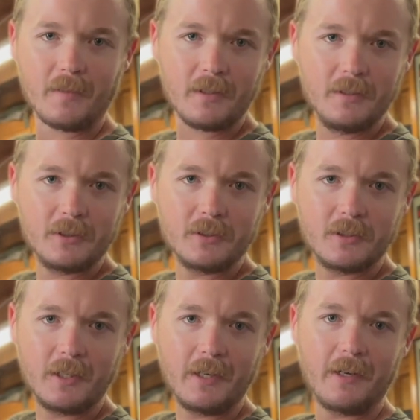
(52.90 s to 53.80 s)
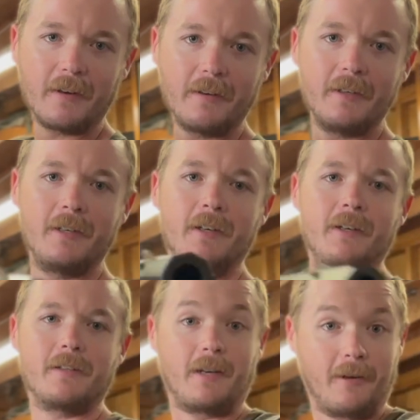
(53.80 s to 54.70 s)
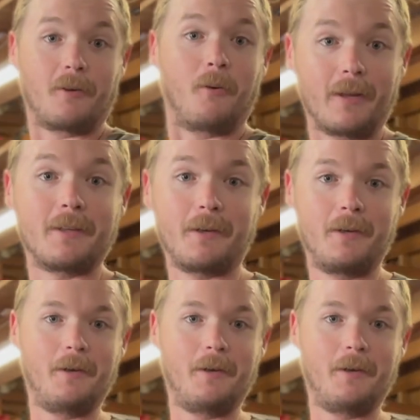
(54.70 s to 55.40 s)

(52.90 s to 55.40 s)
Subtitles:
as you can see here. Quite the,